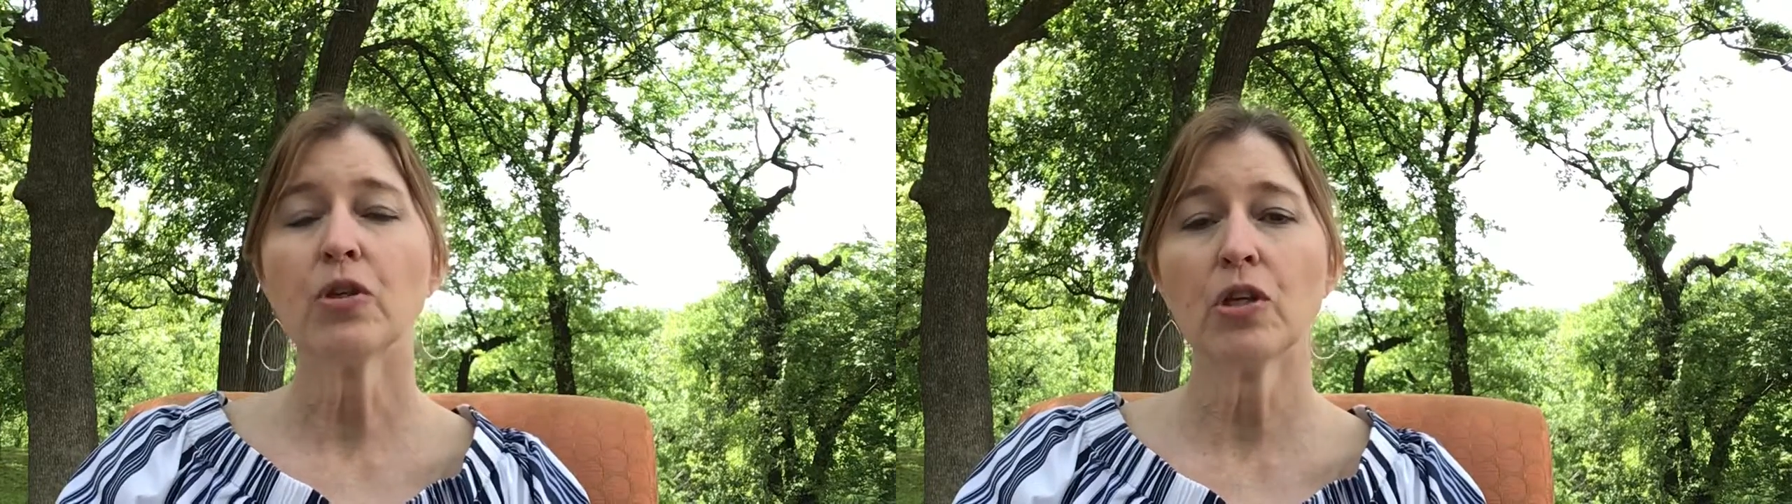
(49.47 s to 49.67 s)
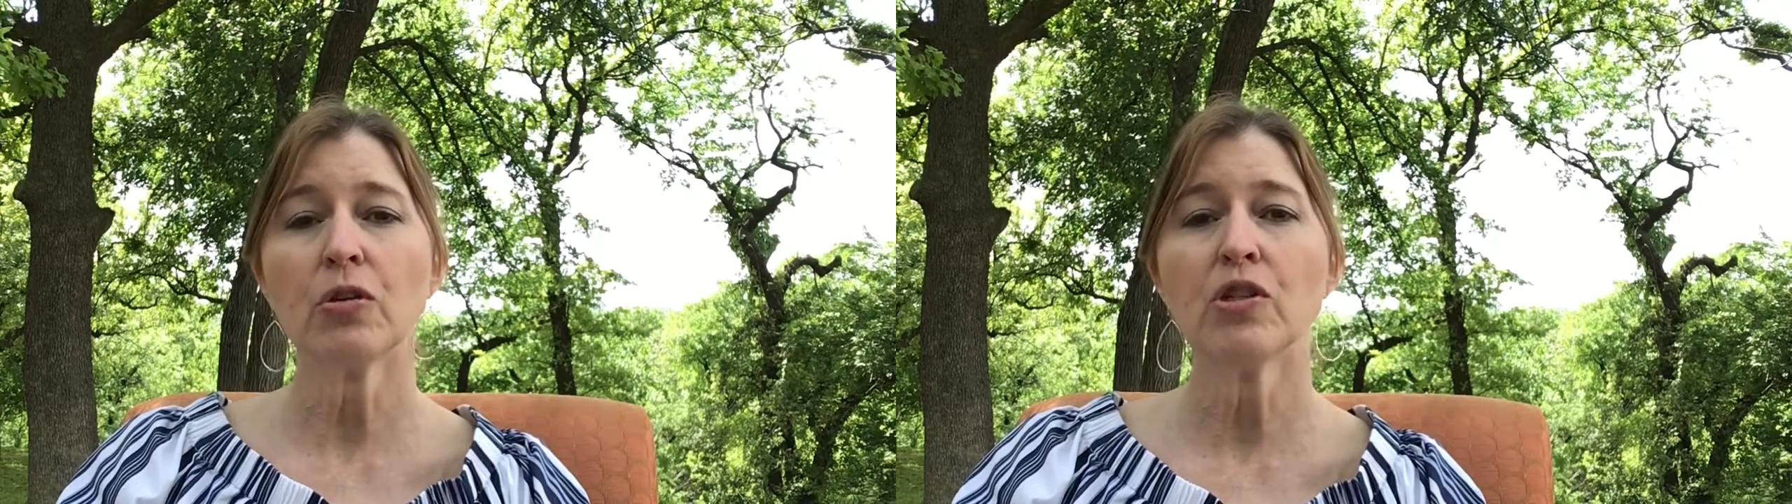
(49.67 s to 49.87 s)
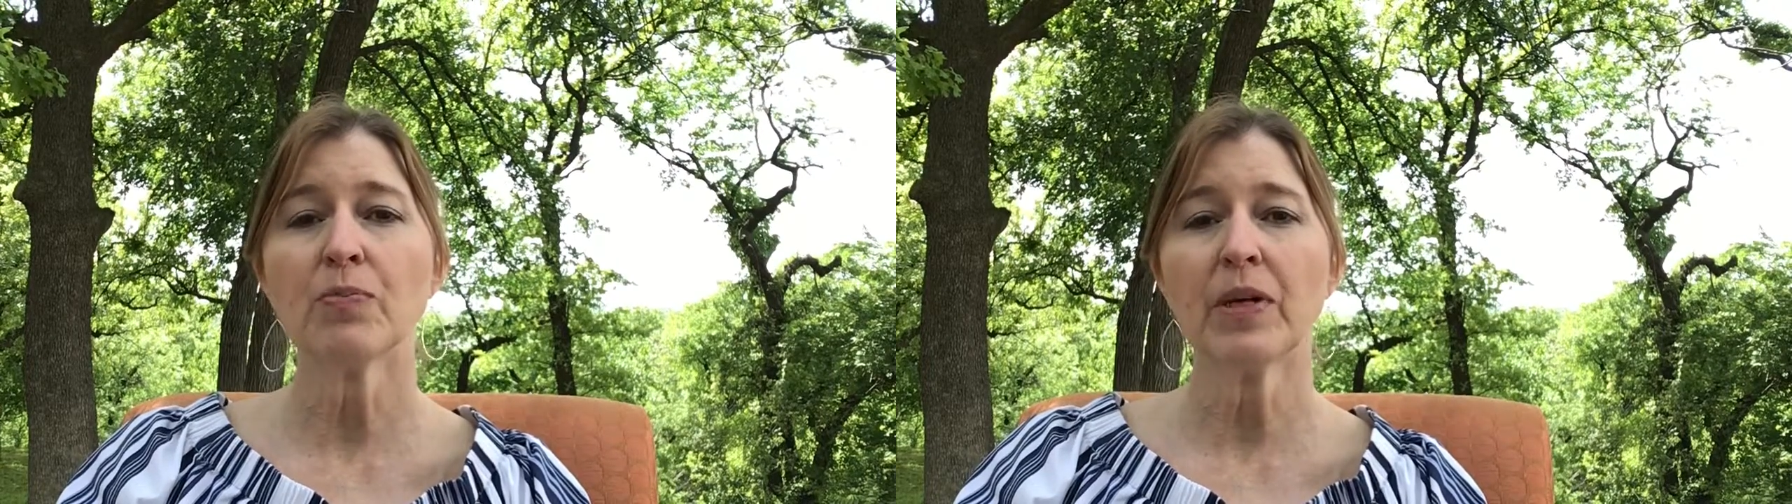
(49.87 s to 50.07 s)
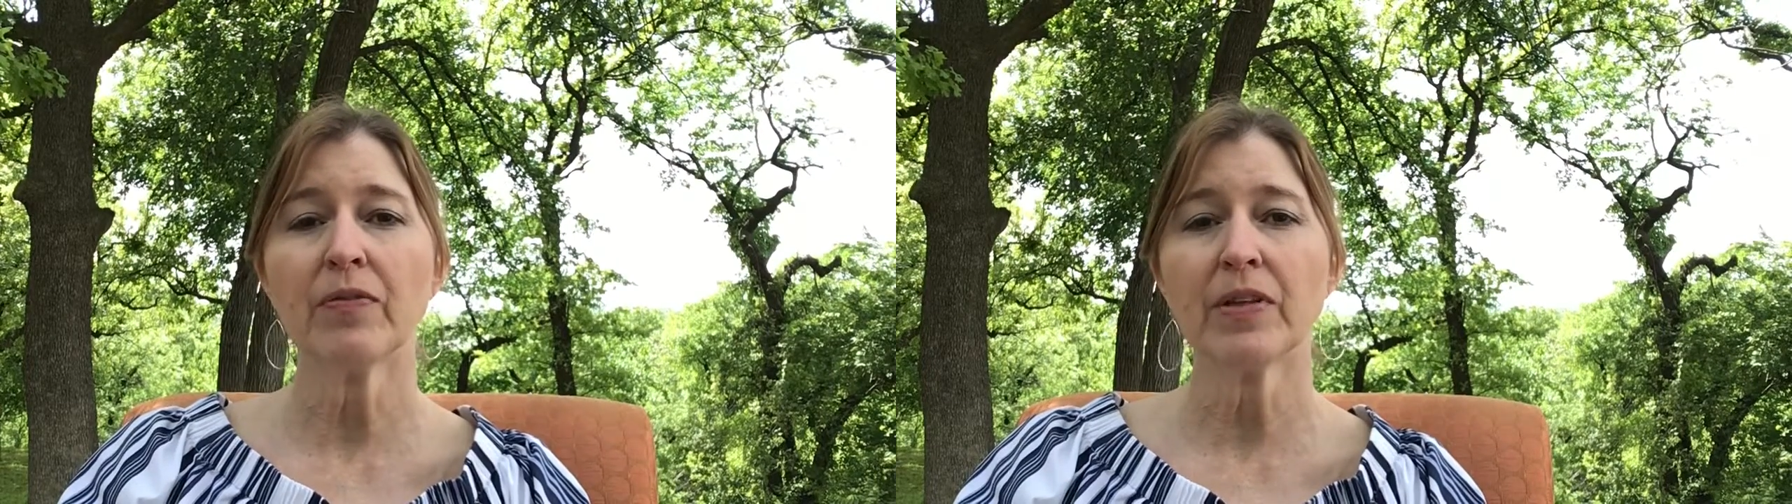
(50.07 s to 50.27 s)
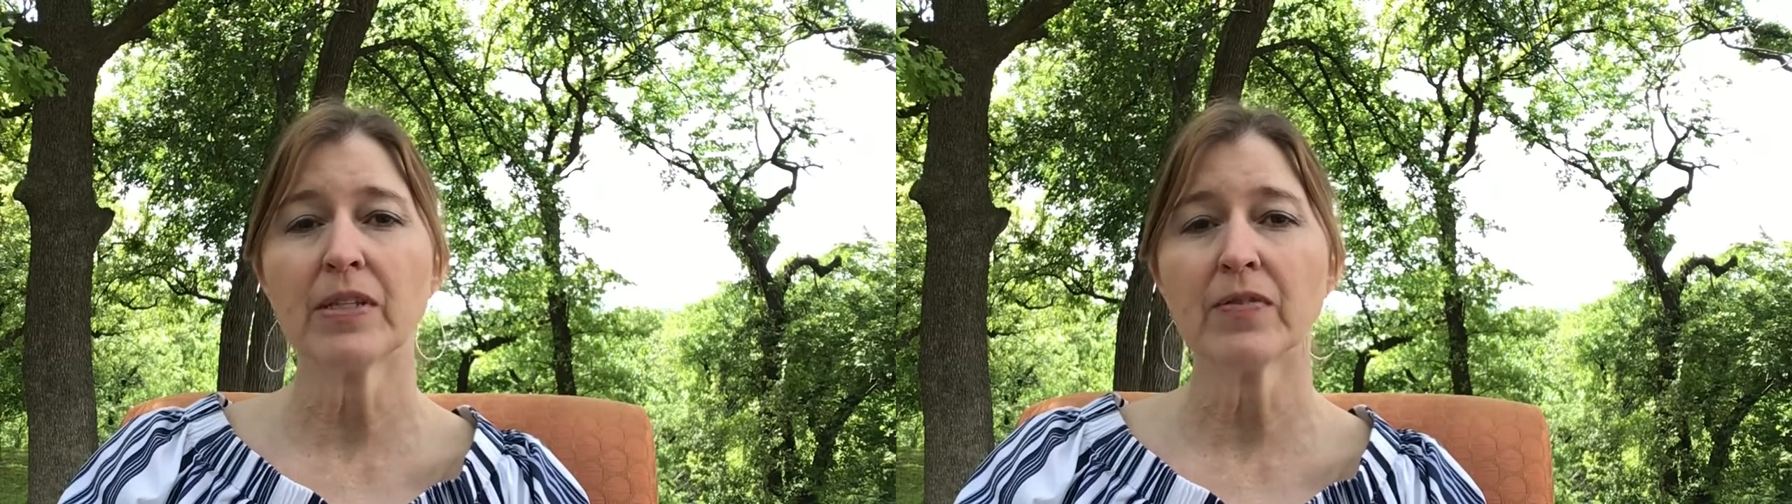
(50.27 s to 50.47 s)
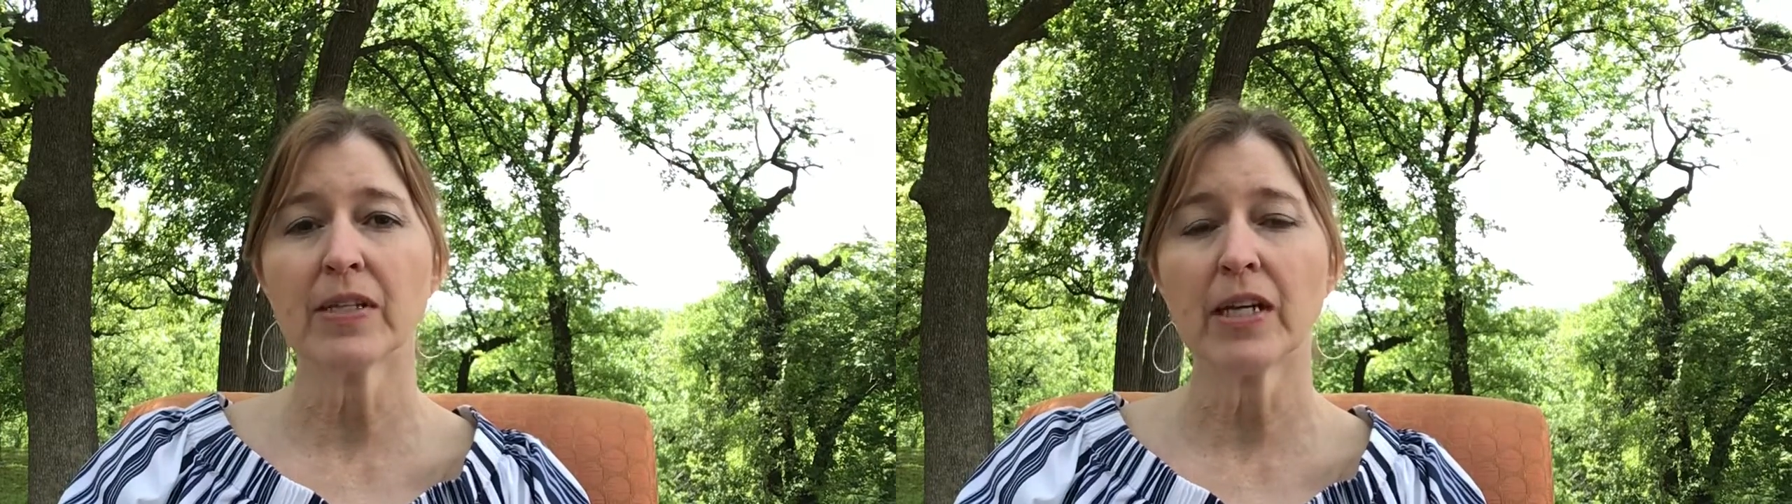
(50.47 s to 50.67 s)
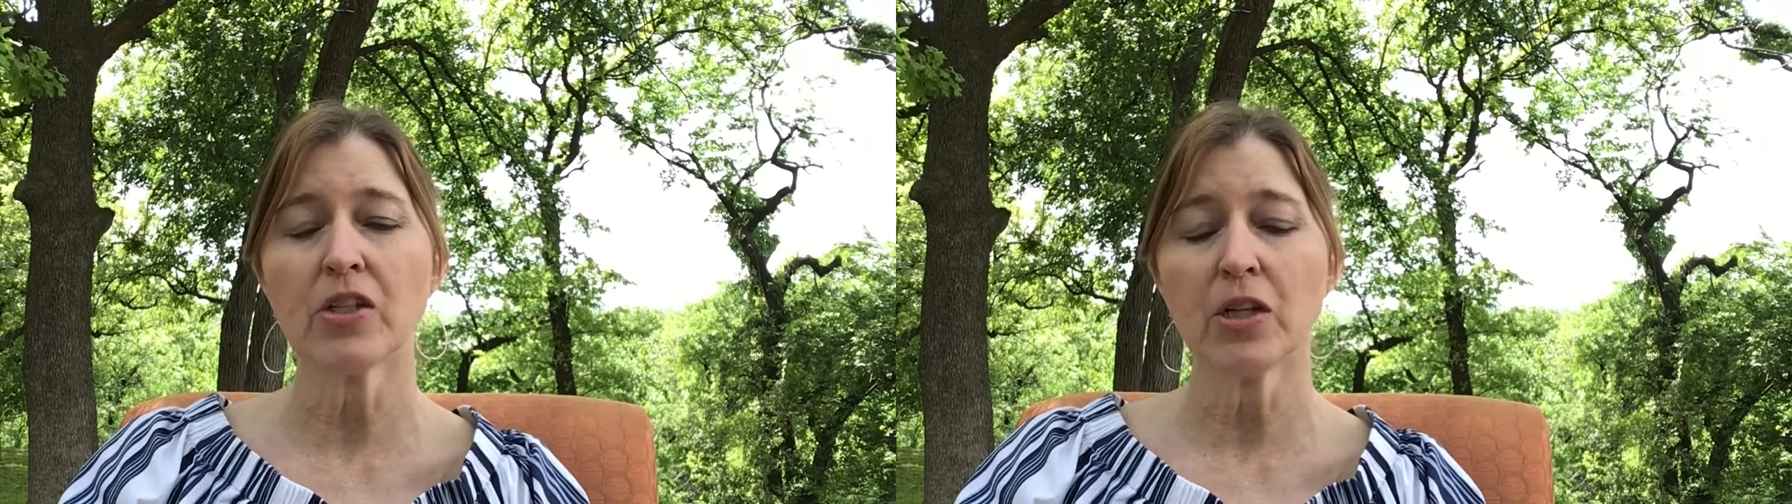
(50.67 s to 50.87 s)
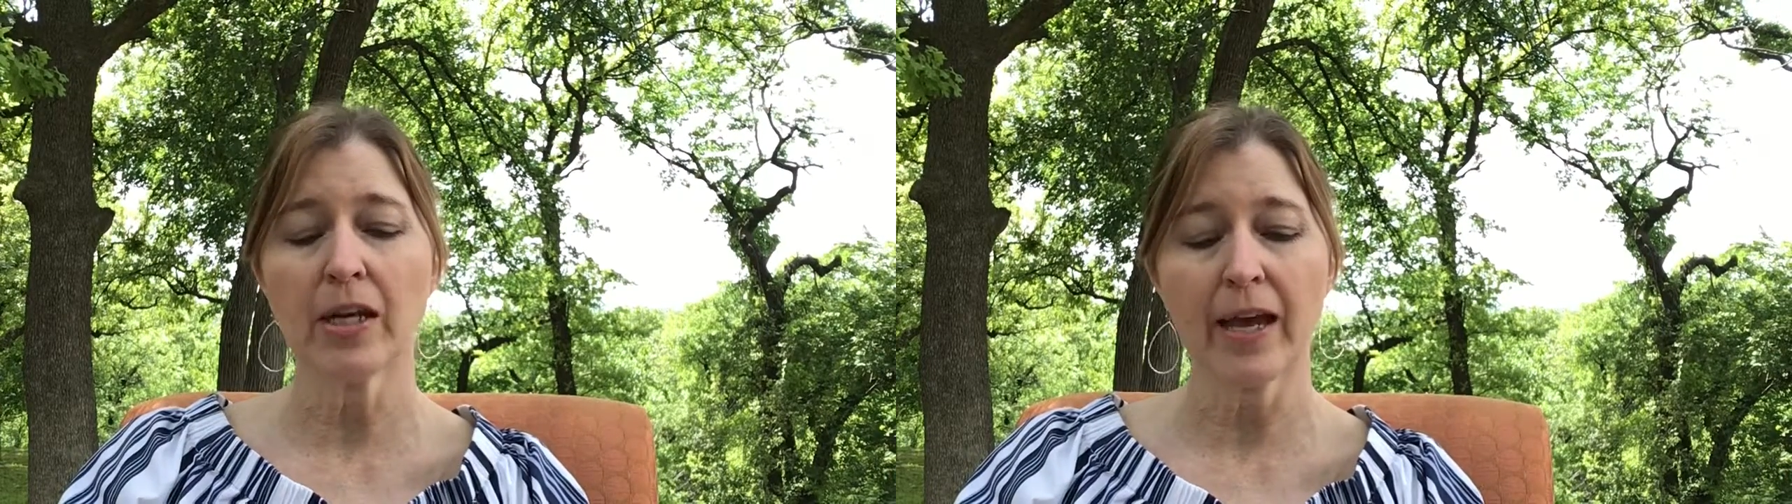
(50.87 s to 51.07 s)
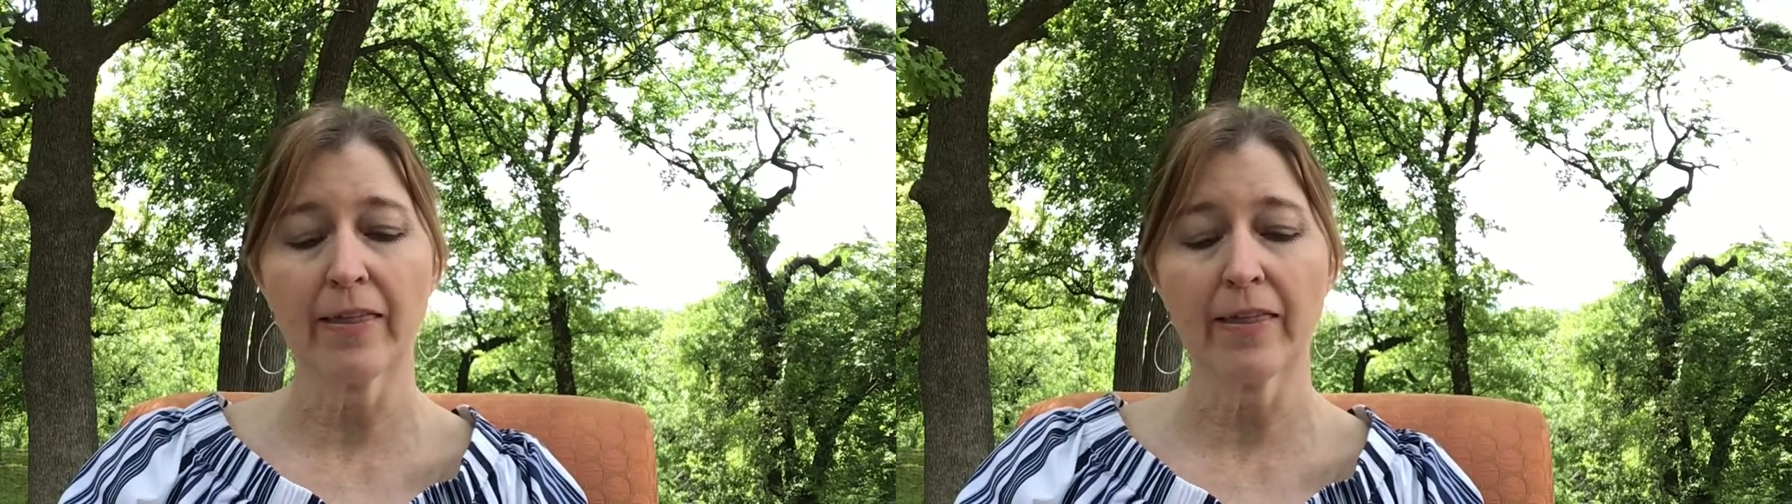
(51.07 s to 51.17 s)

huge benefits of staging.